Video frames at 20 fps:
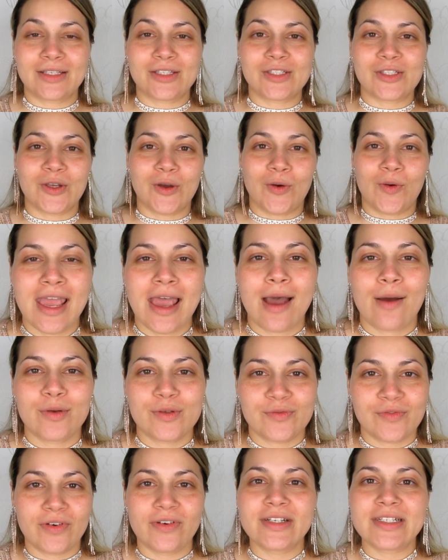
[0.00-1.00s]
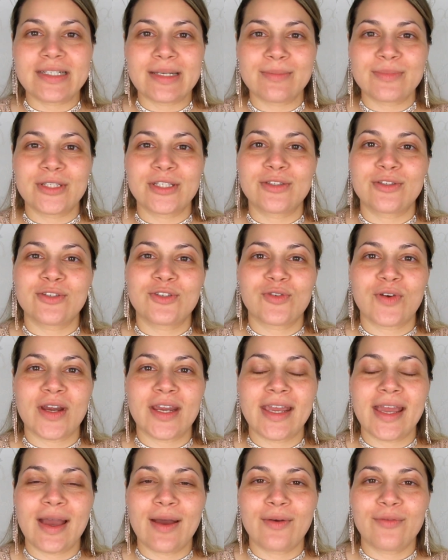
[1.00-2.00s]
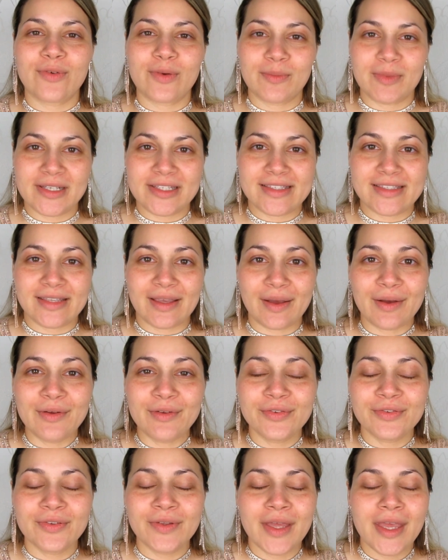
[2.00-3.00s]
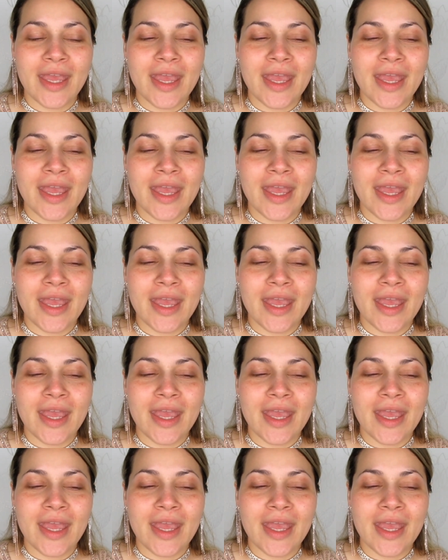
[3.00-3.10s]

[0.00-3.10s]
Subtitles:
So I was very tempted to try it out for myself.